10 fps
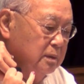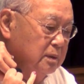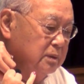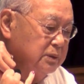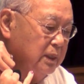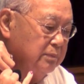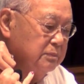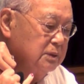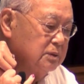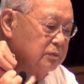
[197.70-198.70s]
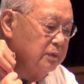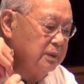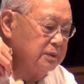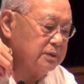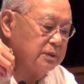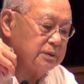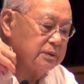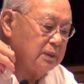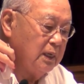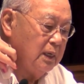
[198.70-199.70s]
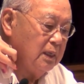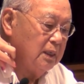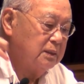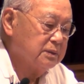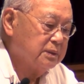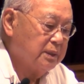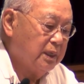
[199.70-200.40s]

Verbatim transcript: The Japanese race is not is an